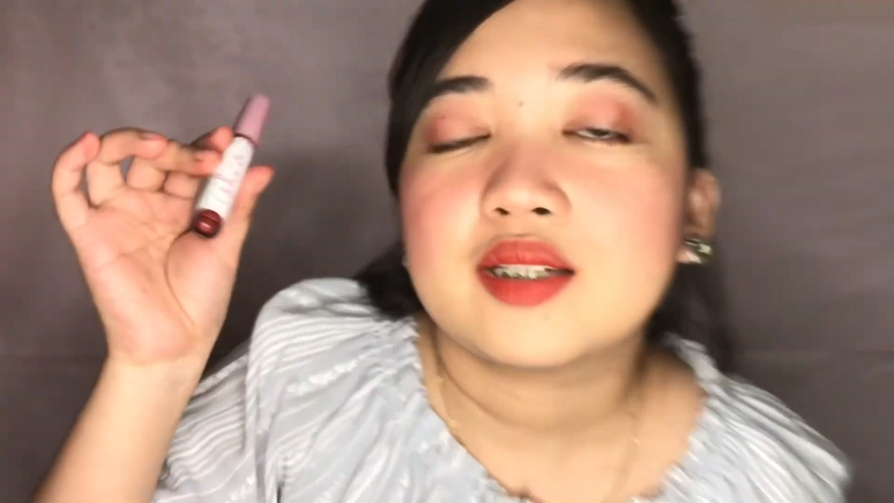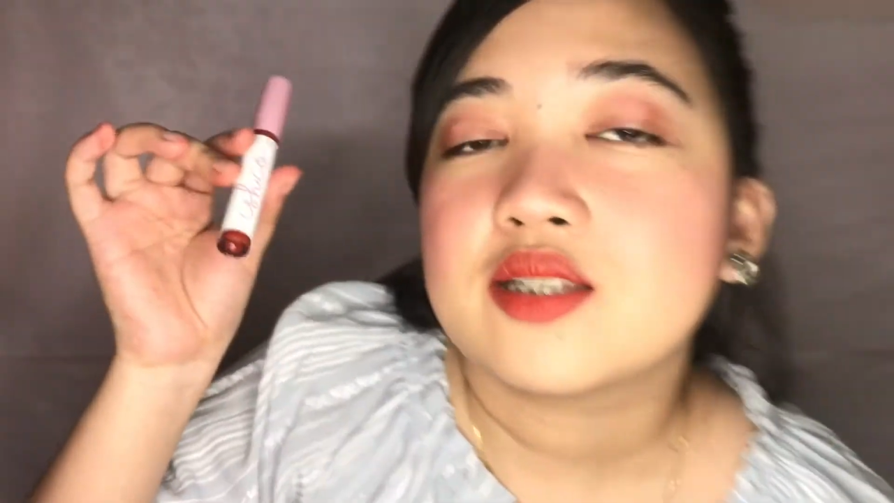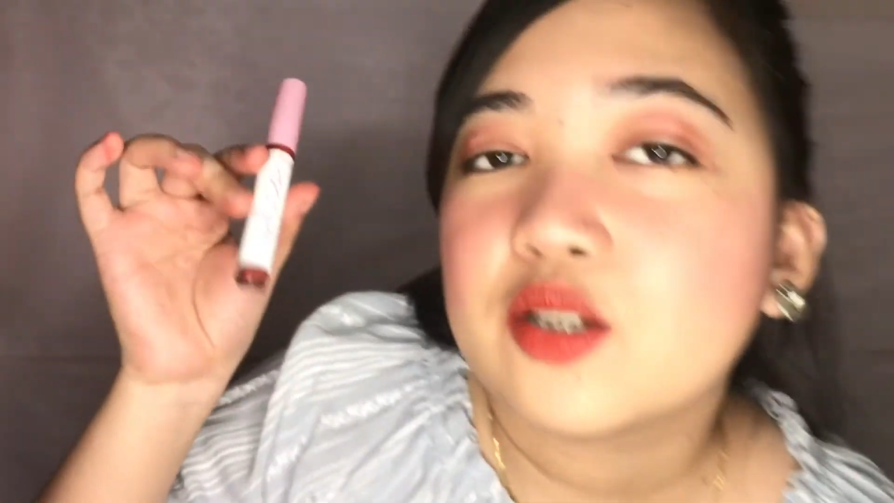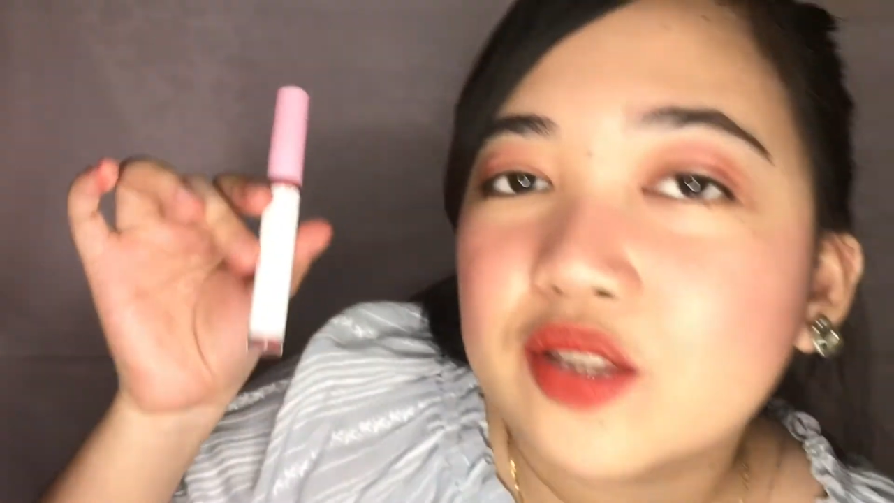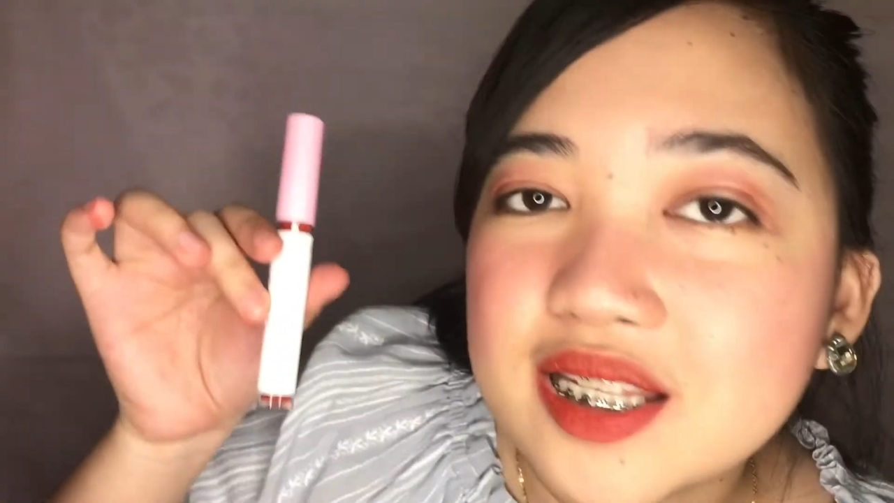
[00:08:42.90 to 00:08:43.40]

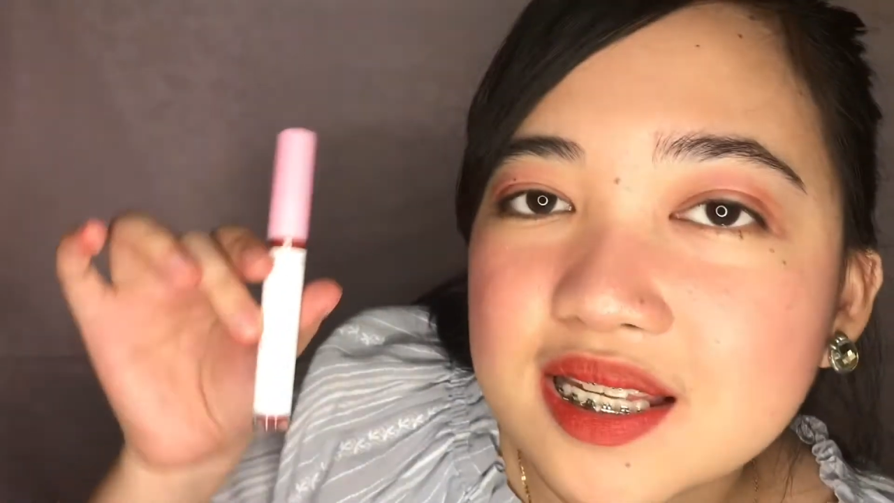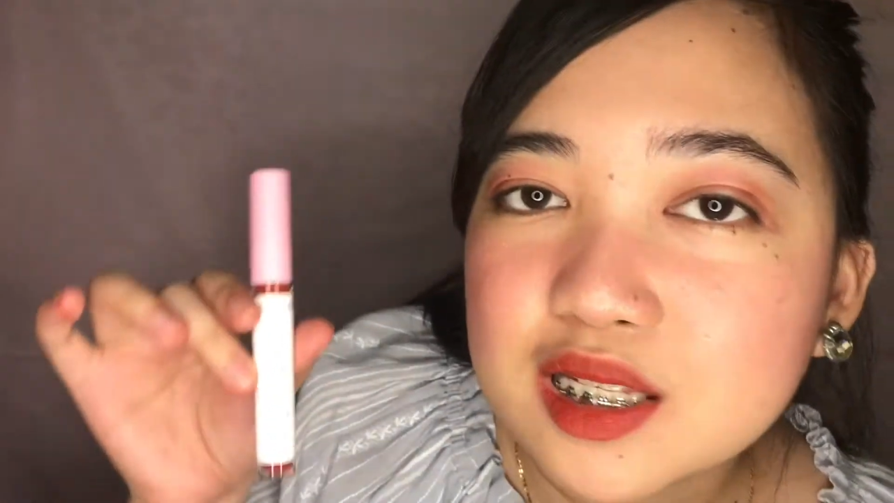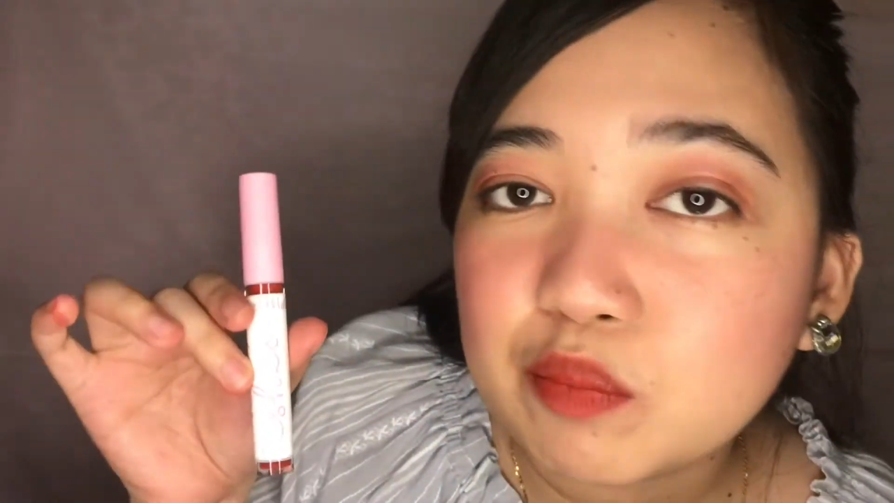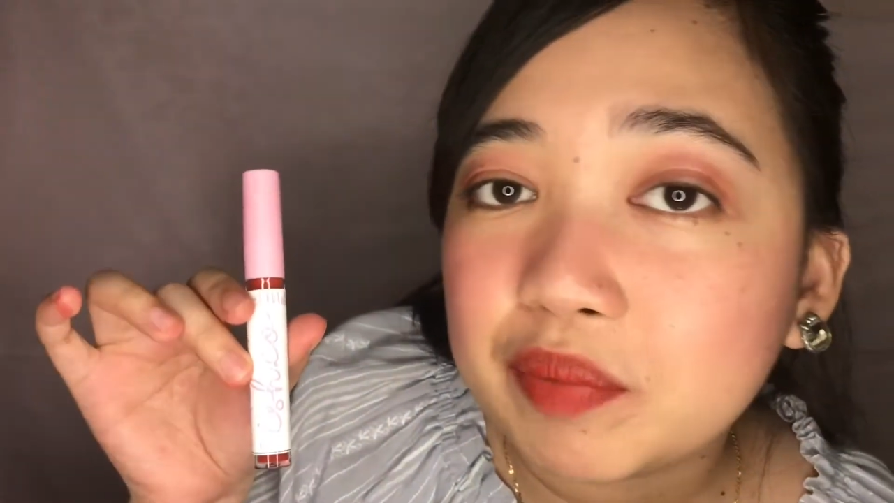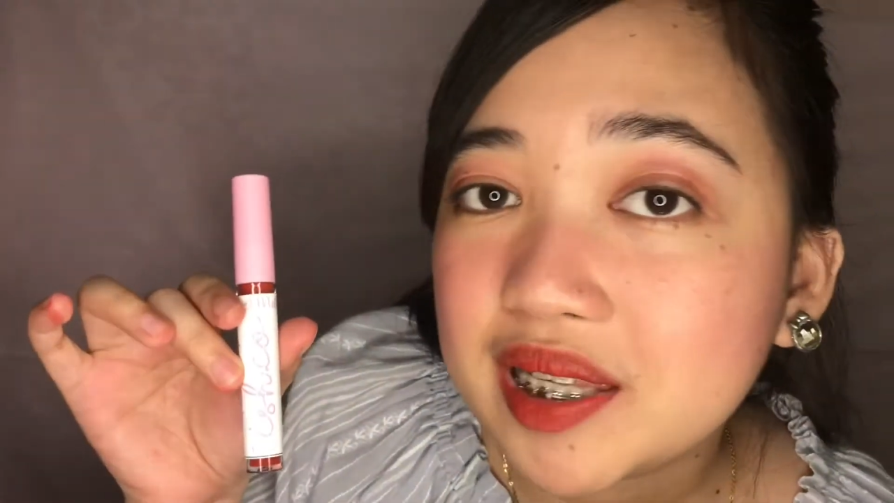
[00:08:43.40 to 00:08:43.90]
So this
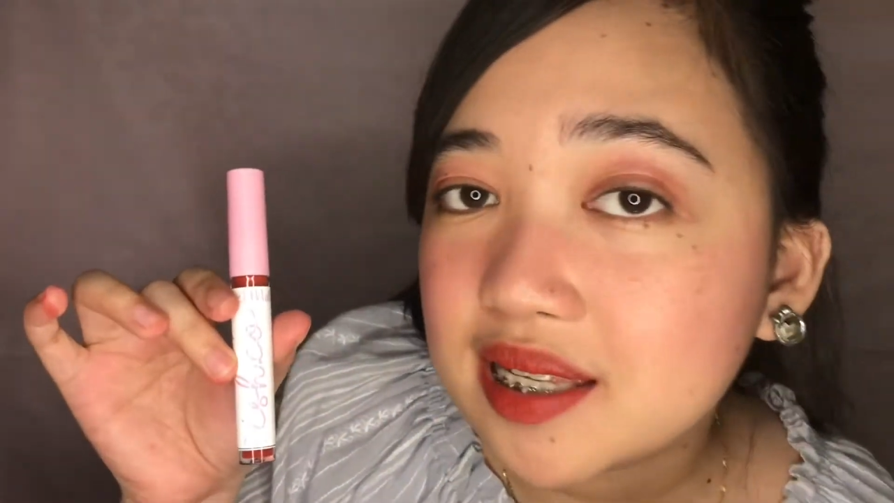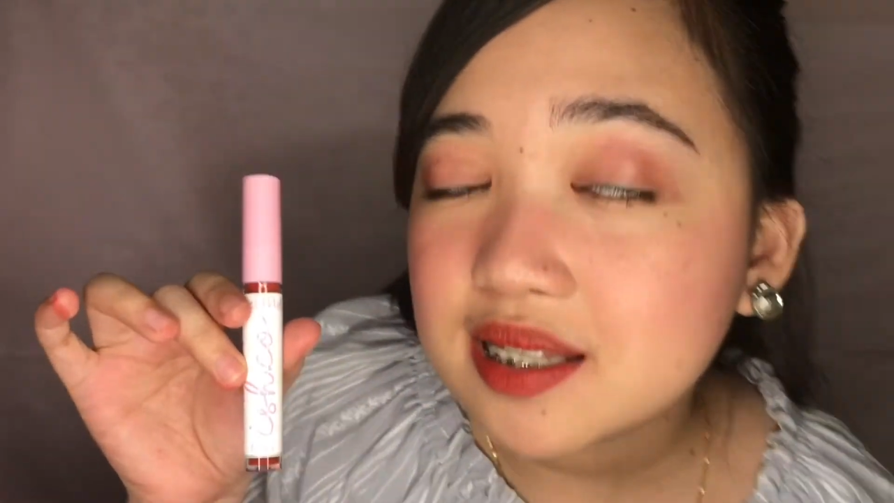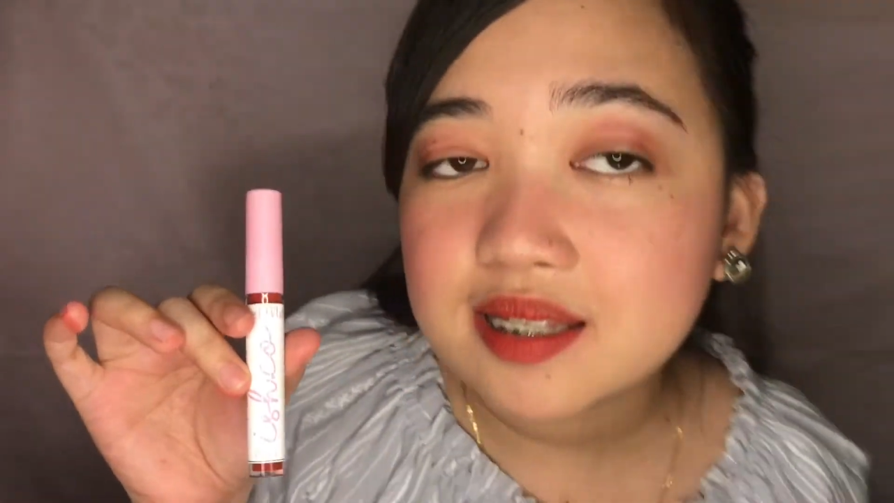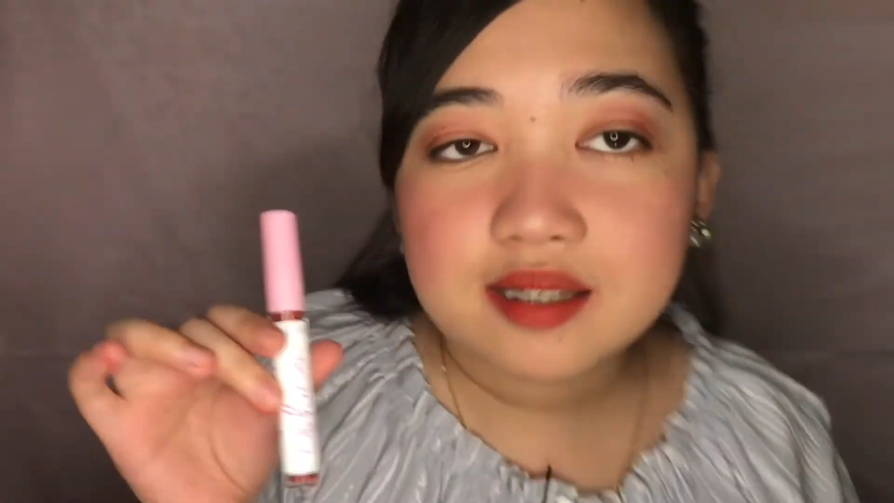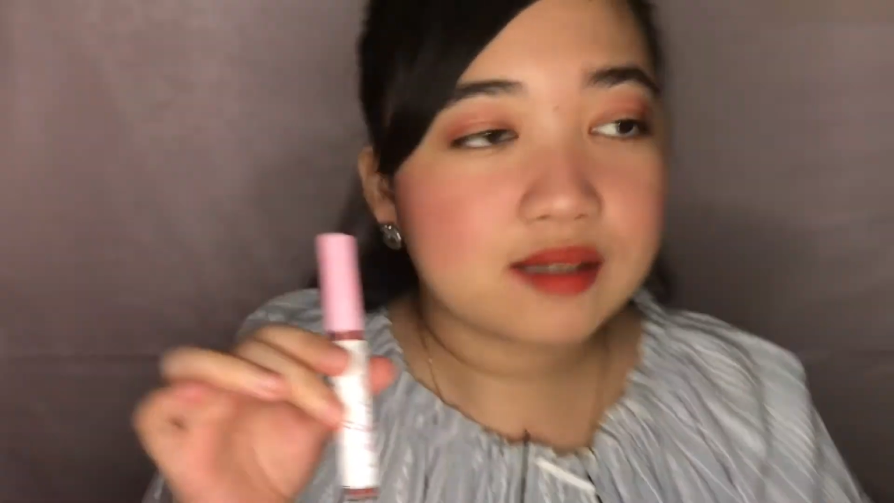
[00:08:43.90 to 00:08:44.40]
is
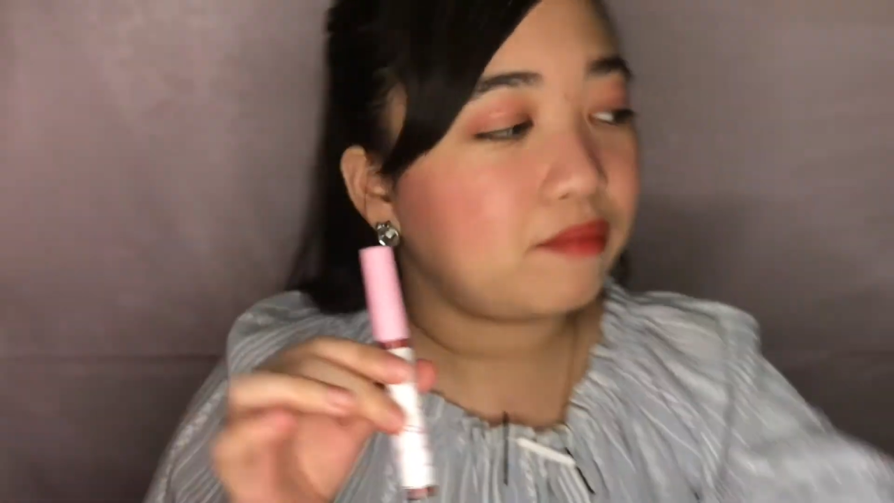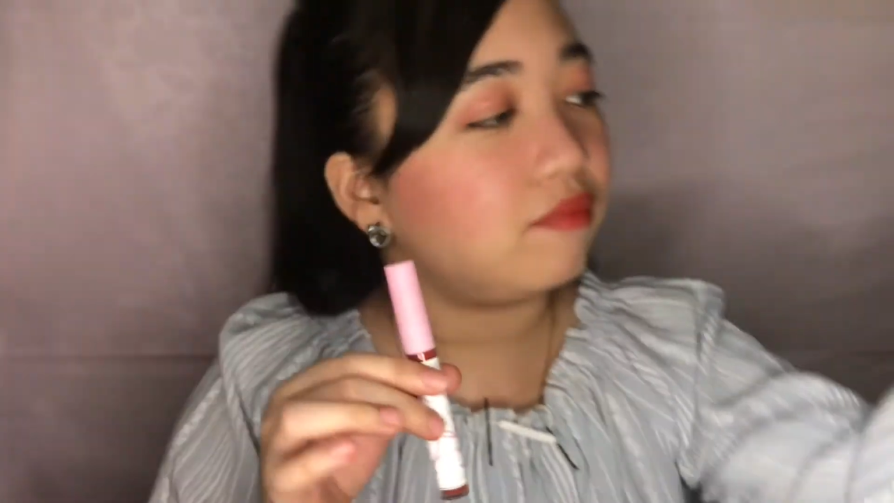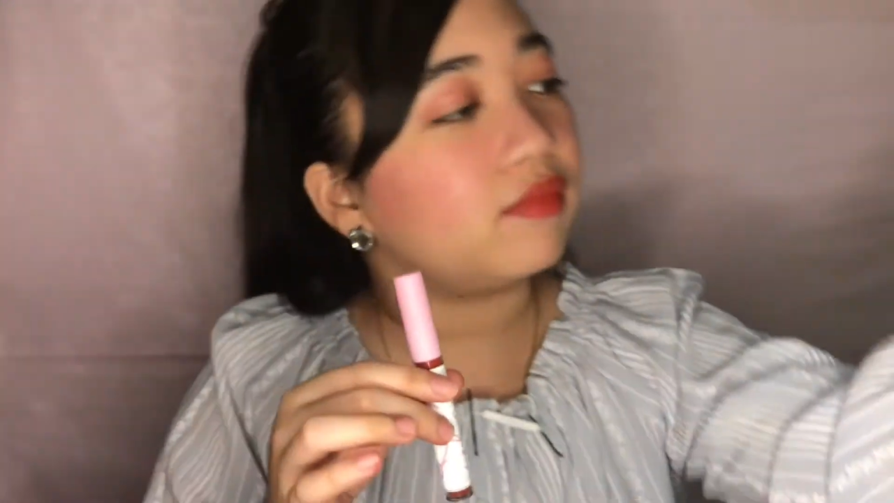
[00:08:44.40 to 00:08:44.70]
Peace.